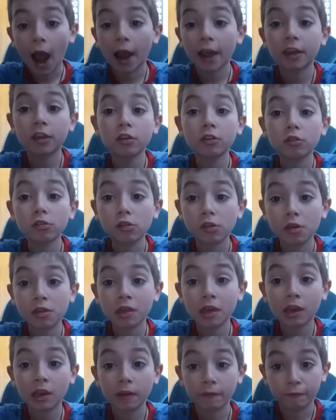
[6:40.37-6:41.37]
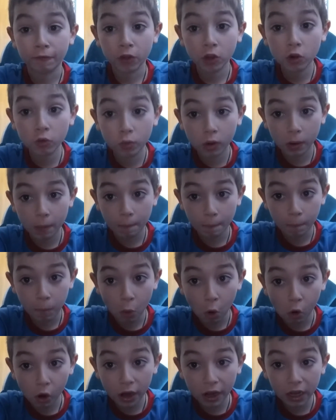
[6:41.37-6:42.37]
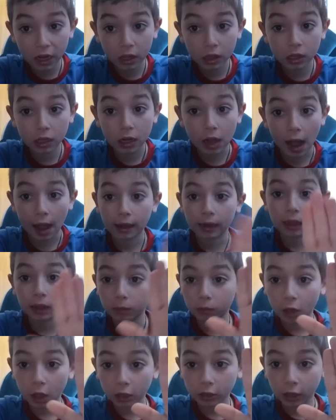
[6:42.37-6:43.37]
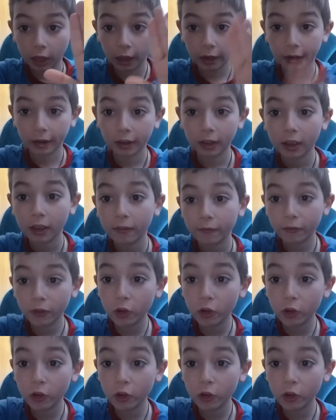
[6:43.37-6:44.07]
I used to think if you were born in the 90s... I'm not lying.